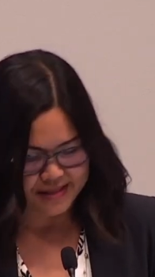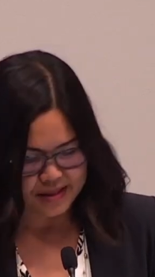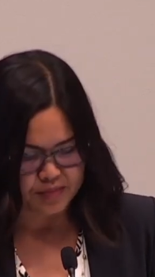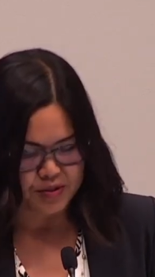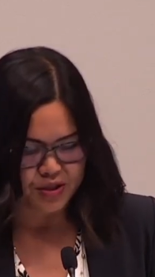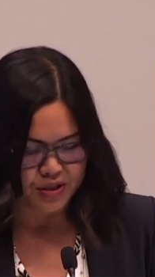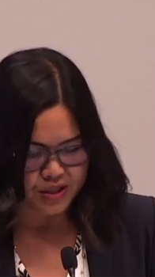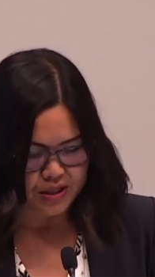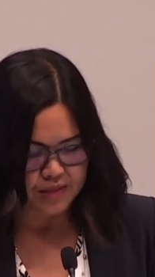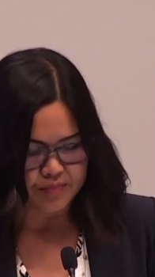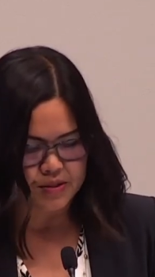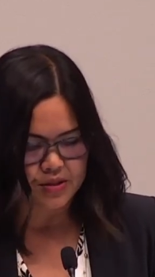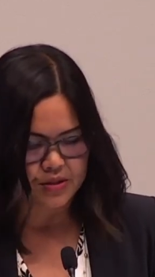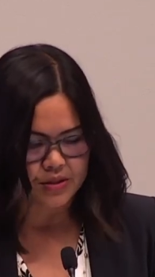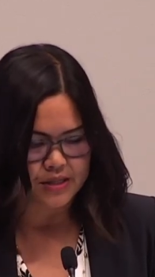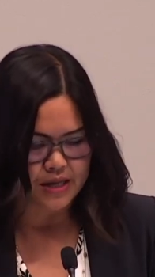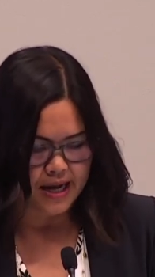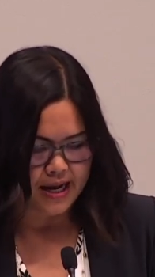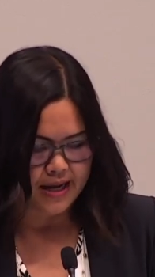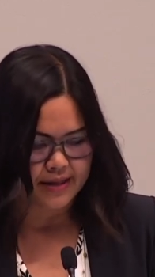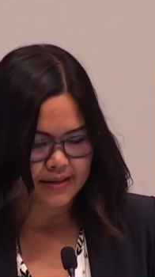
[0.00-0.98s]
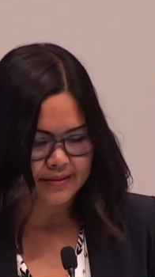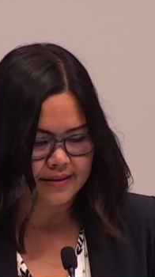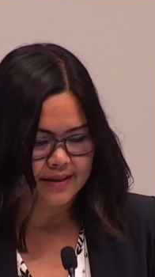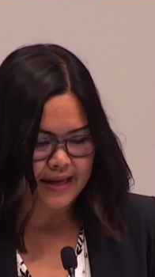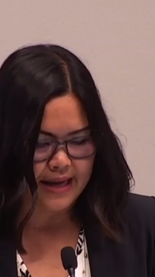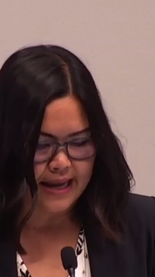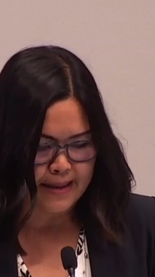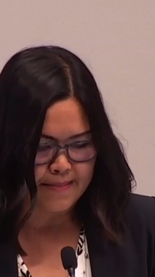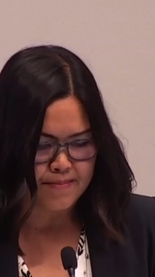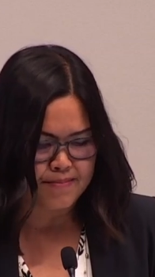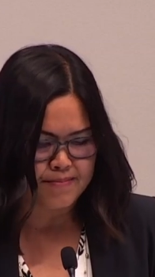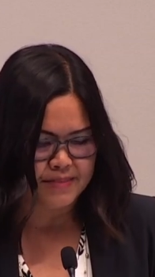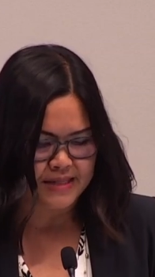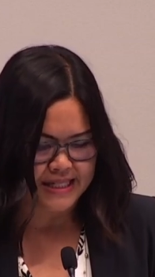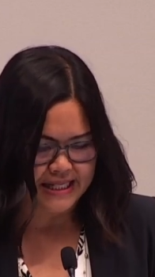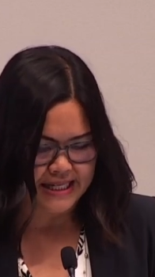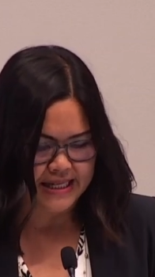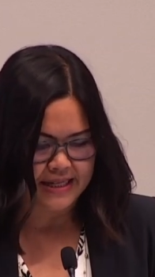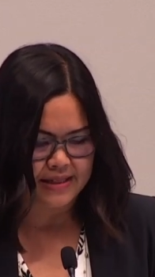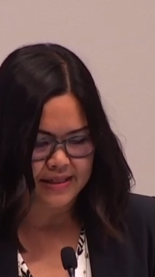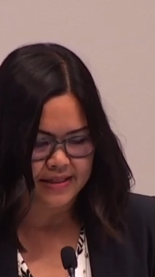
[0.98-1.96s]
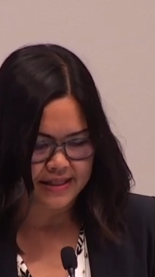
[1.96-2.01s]

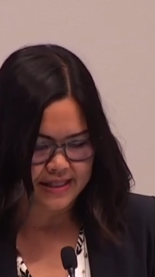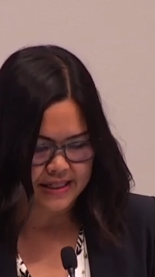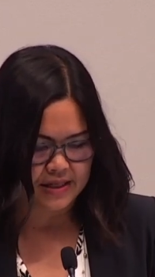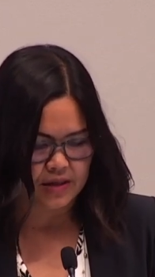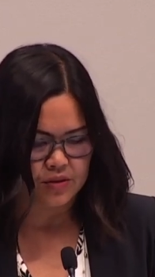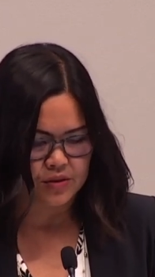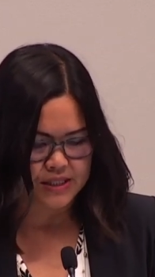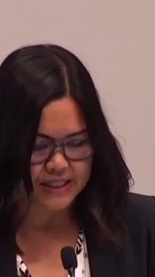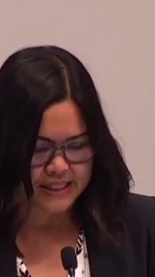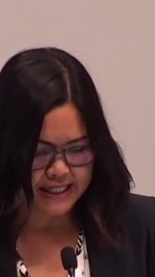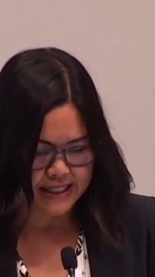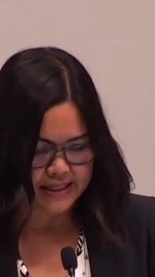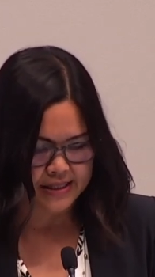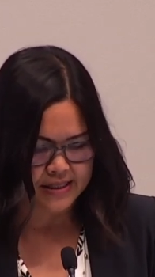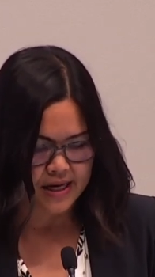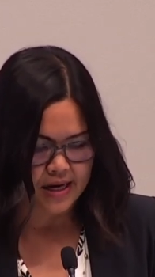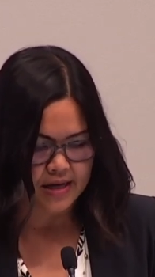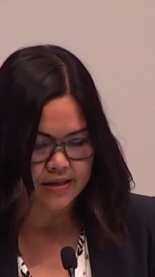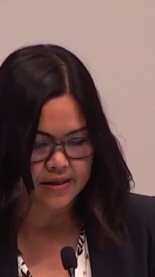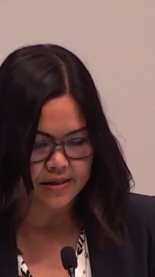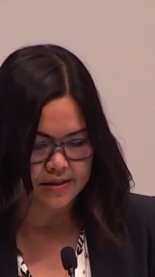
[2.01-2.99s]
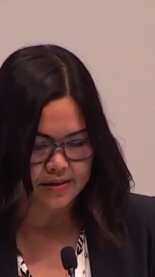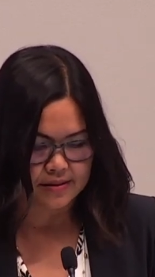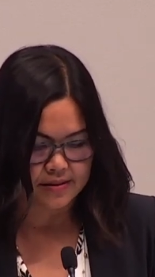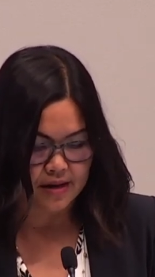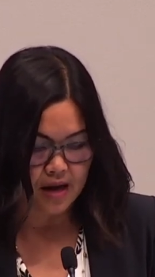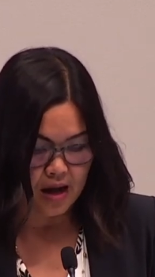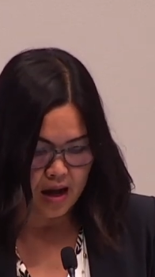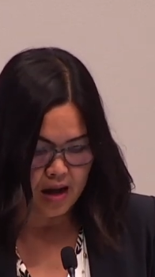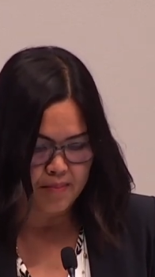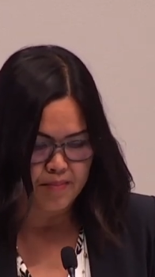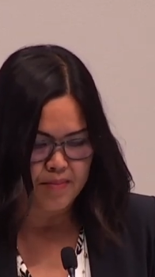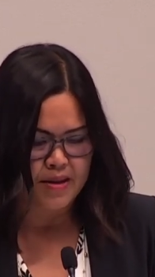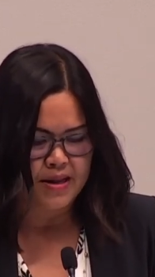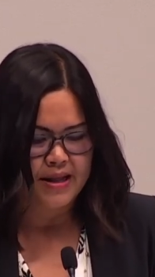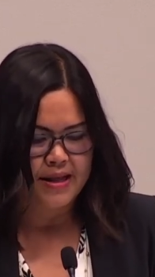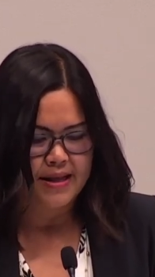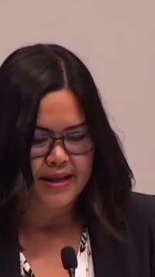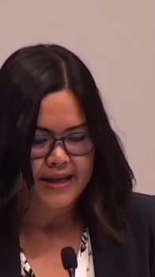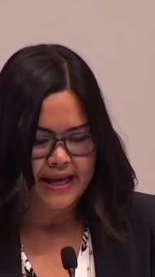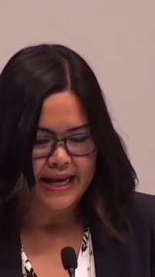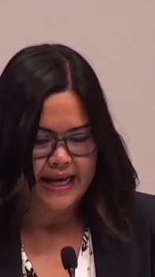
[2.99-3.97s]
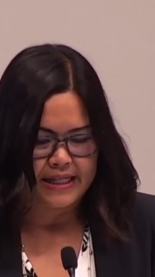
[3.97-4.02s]
www.mwdoc.com
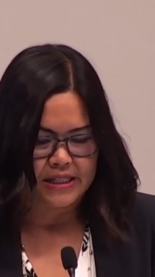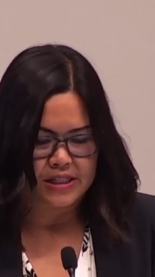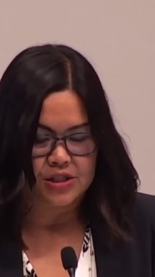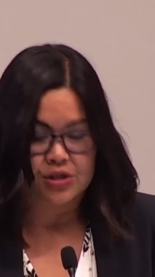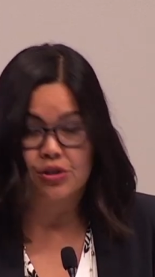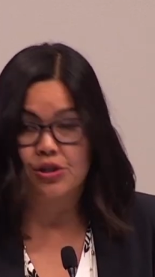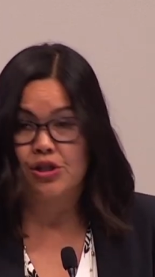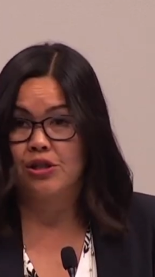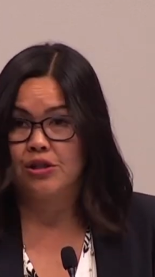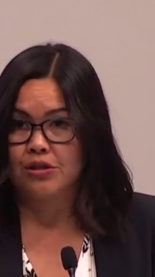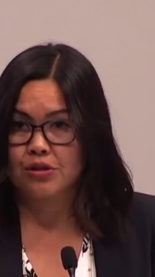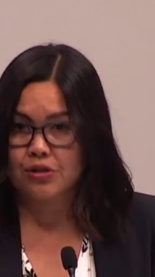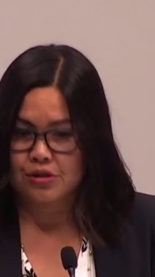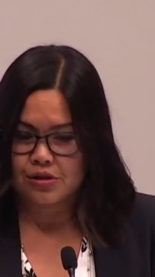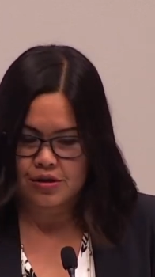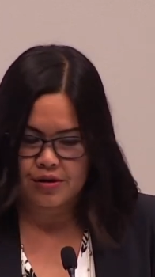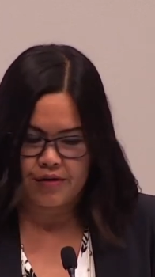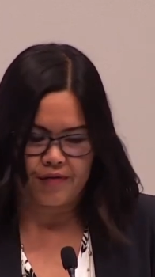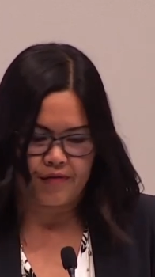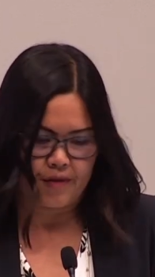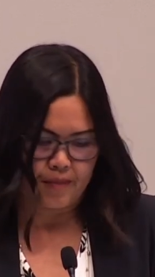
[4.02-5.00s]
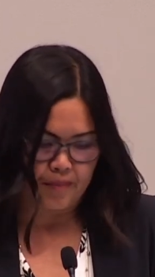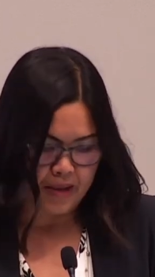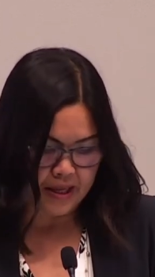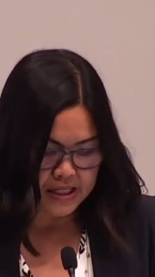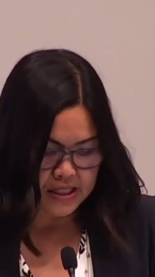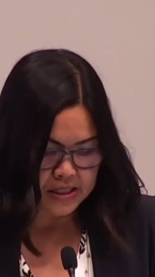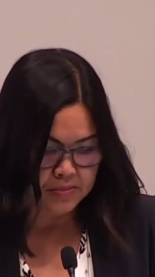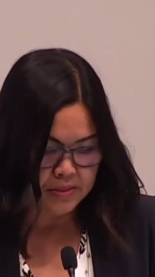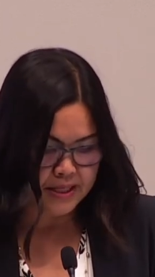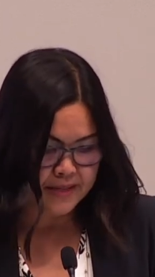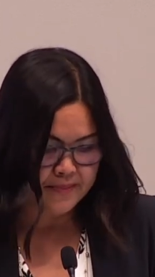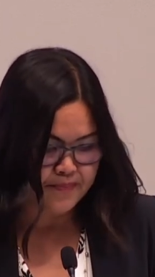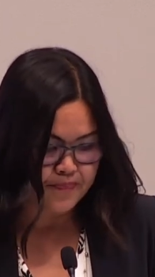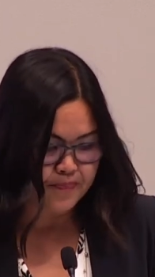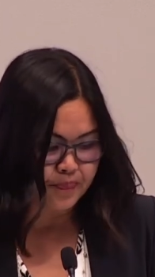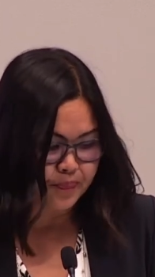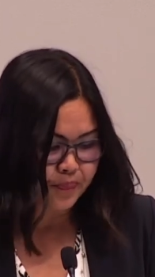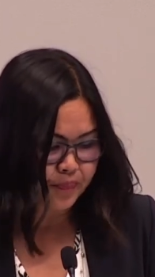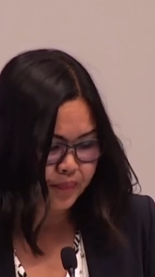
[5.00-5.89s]
and search turf replacement.